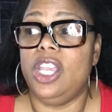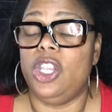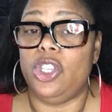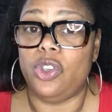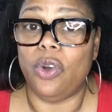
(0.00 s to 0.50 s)

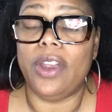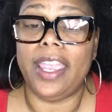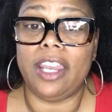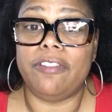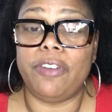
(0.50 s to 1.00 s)
your
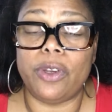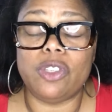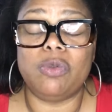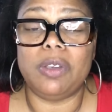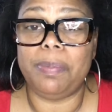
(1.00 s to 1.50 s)

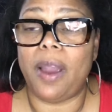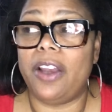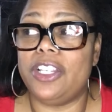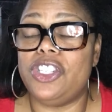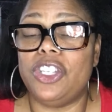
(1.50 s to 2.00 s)
anniversary
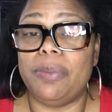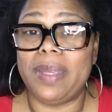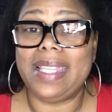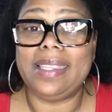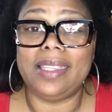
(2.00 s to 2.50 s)
party should have
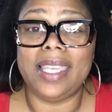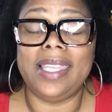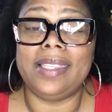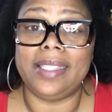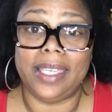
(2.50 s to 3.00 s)
been
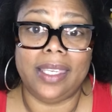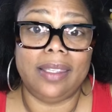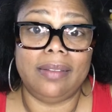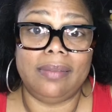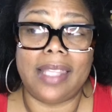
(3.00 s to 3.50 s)
lit,
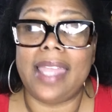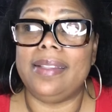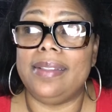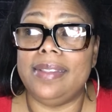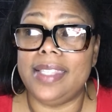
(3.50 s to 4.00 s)
lit, like
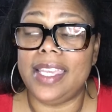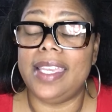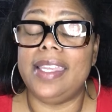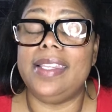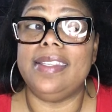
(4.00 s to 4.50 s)

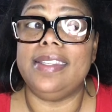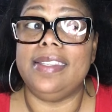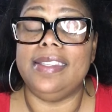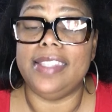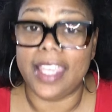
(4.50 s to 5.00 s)
lit,
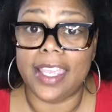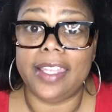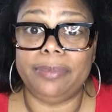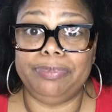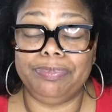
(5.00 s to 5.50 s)
lit.